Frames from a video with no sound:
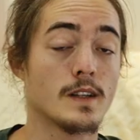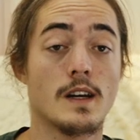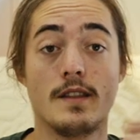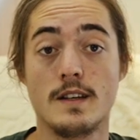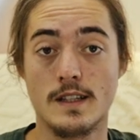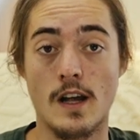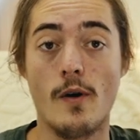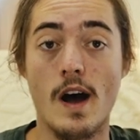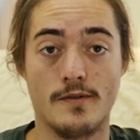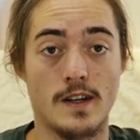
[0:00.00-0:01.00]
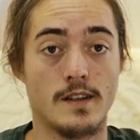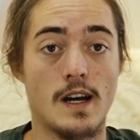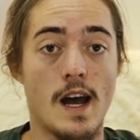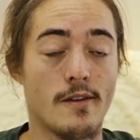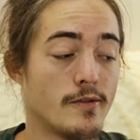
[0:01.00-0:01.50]
And this is how I've done it.
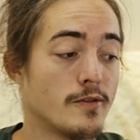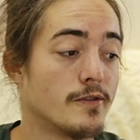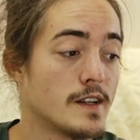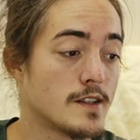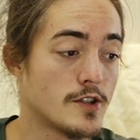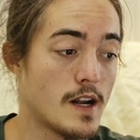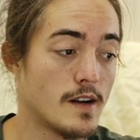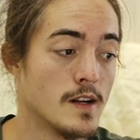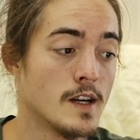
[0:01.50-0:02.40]
I have a few friends in China